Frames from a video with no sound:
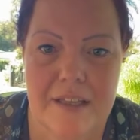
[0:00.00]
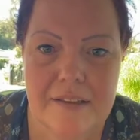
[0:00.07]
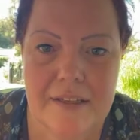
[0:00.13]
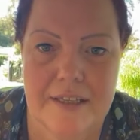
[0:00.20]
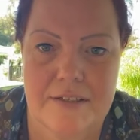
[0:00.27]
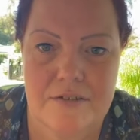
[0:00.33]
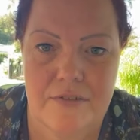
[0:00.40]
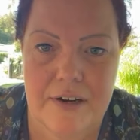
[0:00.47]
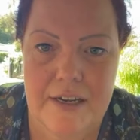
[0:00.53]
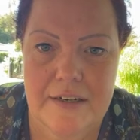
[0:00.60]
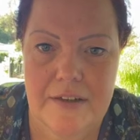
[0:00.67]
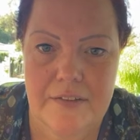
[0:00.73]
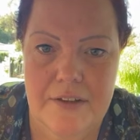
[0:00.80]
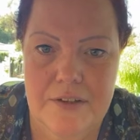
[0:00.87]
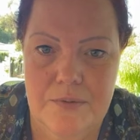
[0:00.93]
Let's read
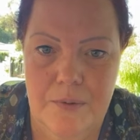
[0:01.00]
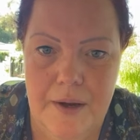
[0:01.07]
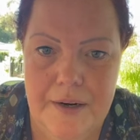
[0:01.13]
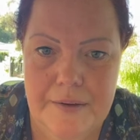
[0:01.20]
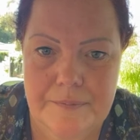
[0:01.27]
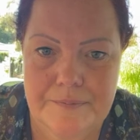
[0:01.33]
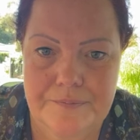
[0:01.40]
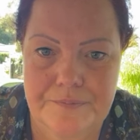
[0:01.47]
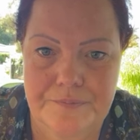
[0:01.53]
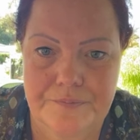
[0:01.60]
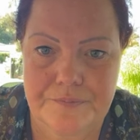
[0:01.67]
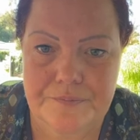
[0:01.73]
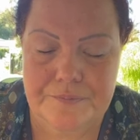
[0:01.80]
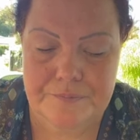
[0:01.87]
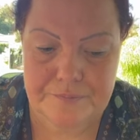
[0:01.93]
this one.
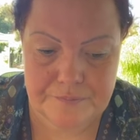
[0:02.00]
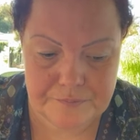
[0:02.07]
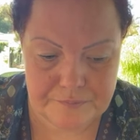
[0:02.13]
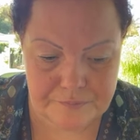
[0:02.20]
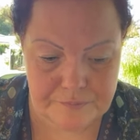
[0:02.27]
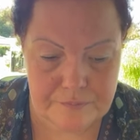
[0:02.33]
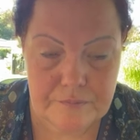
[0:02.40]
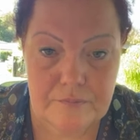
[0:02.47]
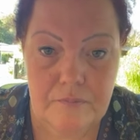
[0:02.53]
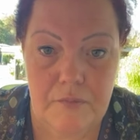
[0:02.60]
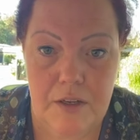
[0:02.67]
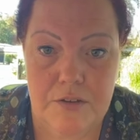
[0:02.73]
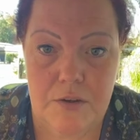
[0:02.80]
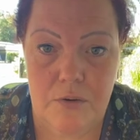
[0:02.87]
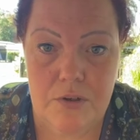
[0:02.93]

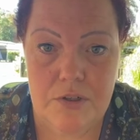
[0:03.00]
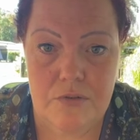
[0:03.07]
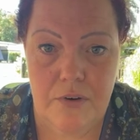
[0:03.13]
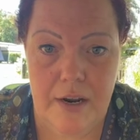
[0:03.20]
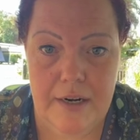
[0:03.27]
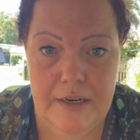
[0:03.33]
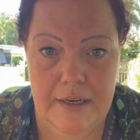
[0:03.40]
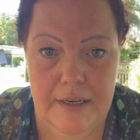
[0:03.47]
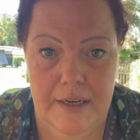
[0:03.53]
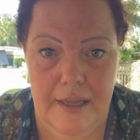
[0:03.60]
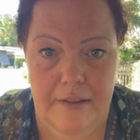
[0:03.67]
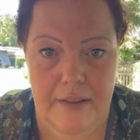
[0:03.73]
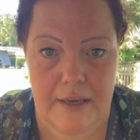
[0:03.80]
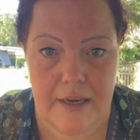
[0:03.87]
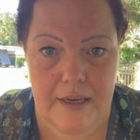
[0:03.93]
So I'll just write
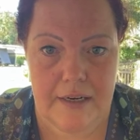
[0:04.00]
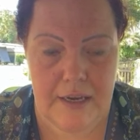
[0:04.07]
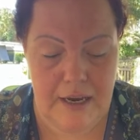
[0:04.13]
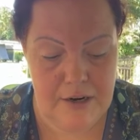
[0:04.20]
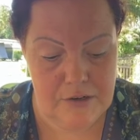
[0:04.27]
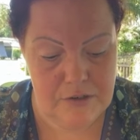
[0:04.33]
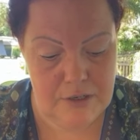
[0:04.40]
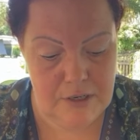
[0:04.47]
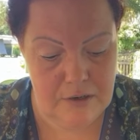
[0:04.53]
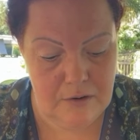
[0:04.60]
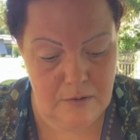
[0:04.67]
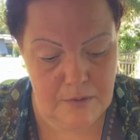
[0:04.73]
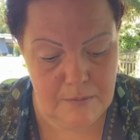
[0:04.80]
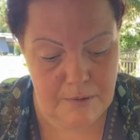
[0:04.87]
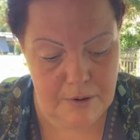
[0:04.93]
Kelly and Adrian
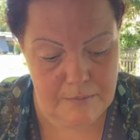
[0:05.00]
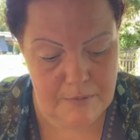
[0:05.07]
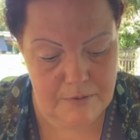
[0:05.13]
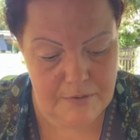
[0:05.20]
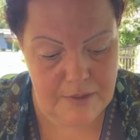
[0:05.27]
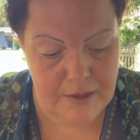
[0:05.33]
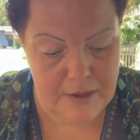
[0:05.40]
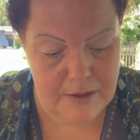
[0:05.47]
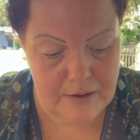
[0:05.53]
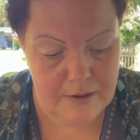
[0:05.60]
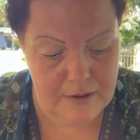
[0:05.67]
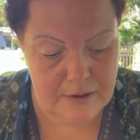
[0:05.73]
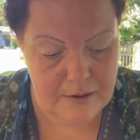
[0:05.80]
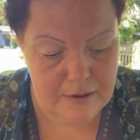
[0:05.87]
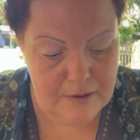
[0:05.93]
on the bottom of the...
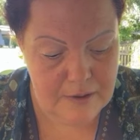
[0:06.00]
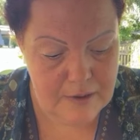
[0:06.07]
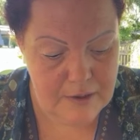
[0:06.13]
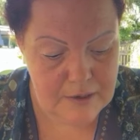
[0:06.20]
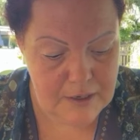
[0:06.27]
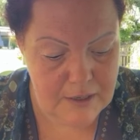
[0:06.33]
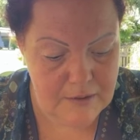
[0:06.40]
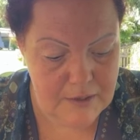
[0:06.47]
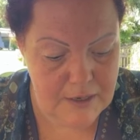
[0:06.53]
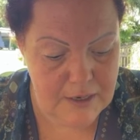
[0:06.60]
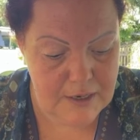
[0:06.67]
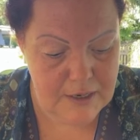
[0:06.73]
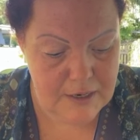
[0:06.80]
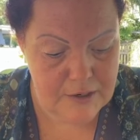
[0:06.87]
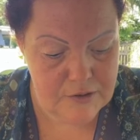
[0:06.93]
Kelly
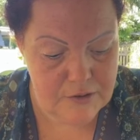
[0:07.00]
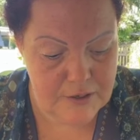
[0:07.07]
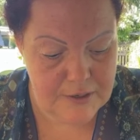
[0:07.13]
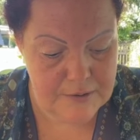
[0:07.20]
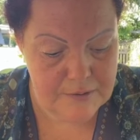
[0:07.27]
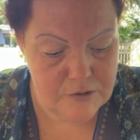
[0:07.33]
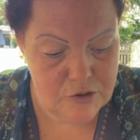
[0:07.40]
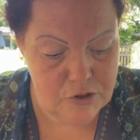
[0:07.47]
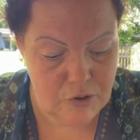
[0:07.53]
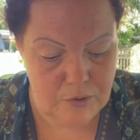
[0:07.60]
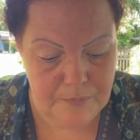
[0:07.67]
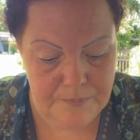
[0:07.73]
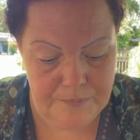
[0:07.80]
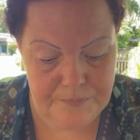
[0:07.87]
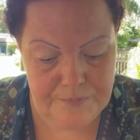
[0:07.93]
and Adrian. Sure.
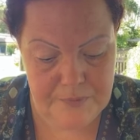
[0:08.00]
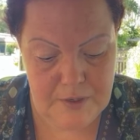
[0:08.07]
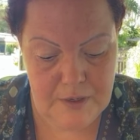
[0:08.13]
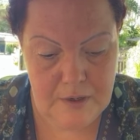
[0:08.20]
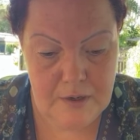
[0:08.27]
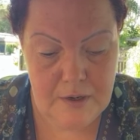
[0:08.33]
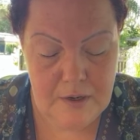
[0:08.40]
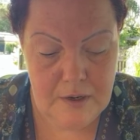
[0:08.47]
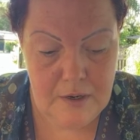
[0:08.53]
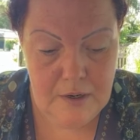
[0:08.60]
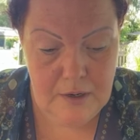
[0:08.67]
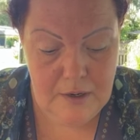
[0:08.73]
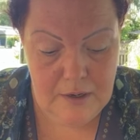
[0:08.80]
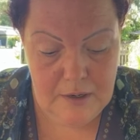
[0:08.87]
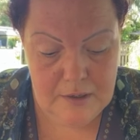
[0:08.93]

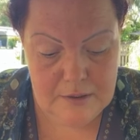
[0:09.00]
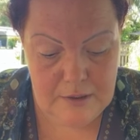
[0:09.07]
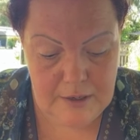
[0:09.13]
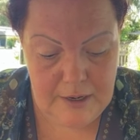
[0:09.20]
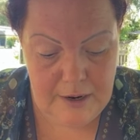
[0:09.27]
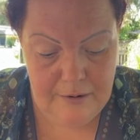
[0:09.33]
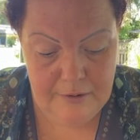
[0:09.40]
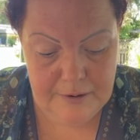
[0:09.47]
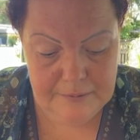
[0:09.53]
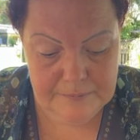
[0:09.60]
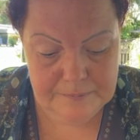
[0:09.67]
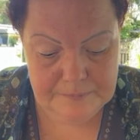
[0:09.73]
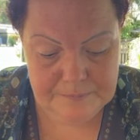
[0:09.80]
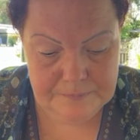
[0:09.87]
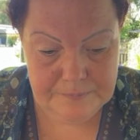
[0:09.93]
So Karen,
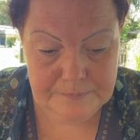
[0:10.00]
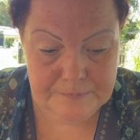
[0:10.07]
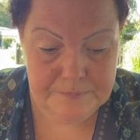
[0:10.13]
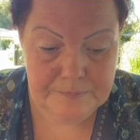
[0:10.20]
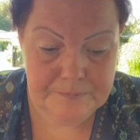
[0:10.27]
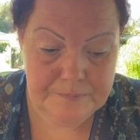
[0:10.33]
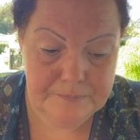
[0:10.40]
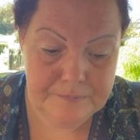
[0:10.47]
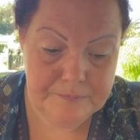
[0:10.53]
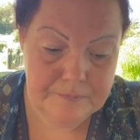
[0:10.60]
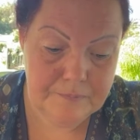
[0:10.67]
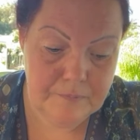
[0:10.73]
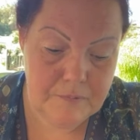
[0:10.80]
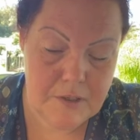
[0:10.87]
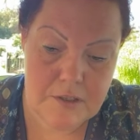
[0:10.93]

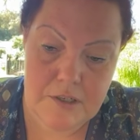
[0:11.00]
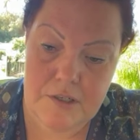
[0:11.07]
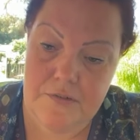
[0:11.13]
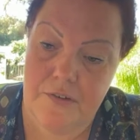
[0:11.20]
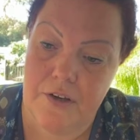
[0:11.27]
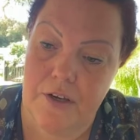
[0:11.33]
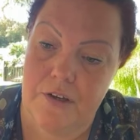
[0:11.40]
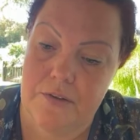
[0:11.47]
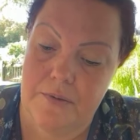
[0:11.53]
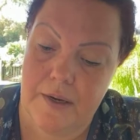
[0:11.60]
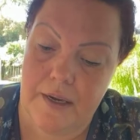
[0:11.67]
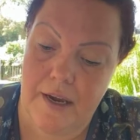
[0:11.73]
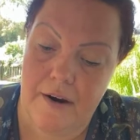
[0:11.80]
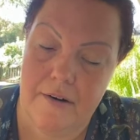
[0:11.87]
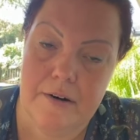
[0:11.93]
this is for you, sweet
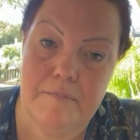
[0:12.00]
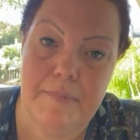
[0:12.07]
Karen.